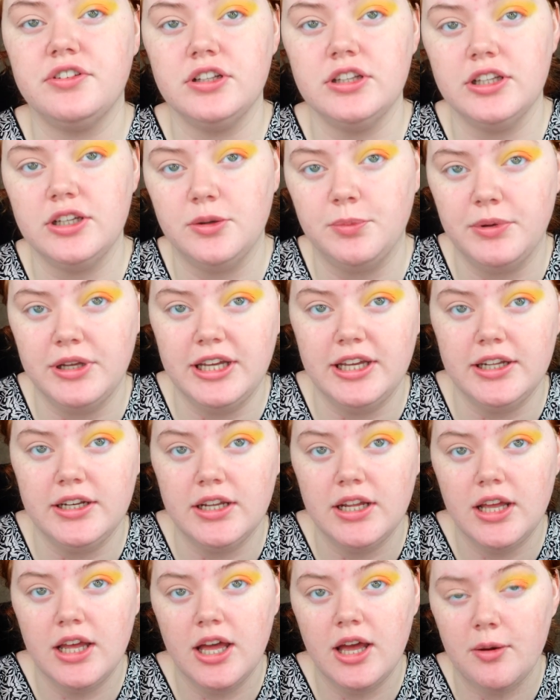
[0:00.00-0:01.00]
for a little
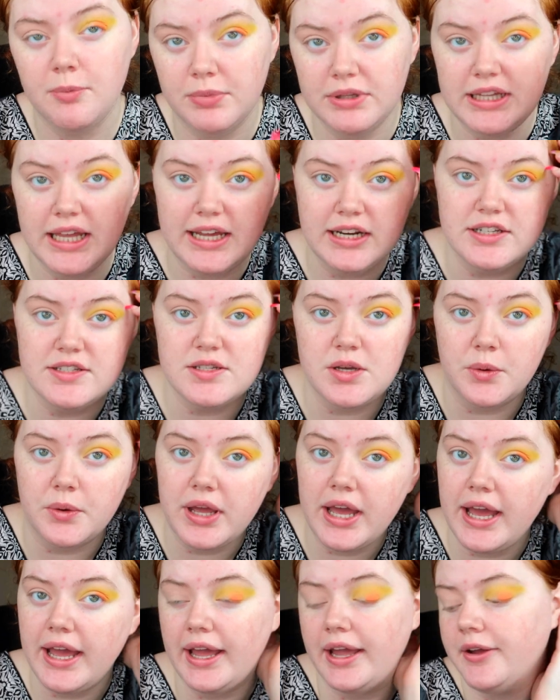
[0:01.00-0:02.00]
bit, but that is
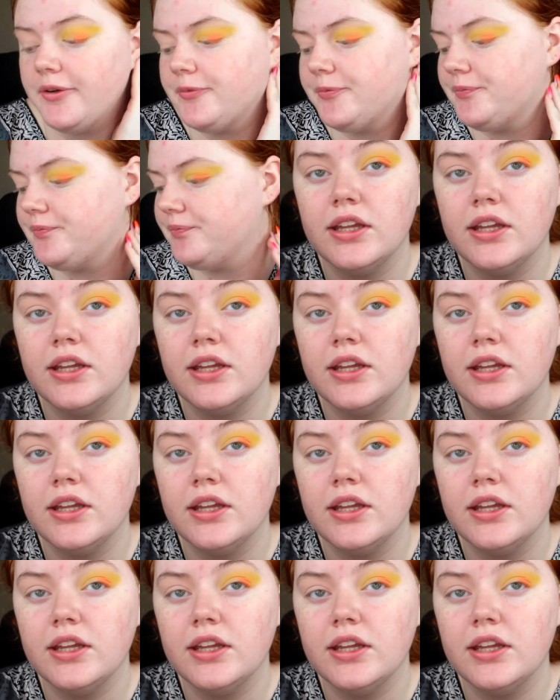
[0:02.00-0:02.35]
okay.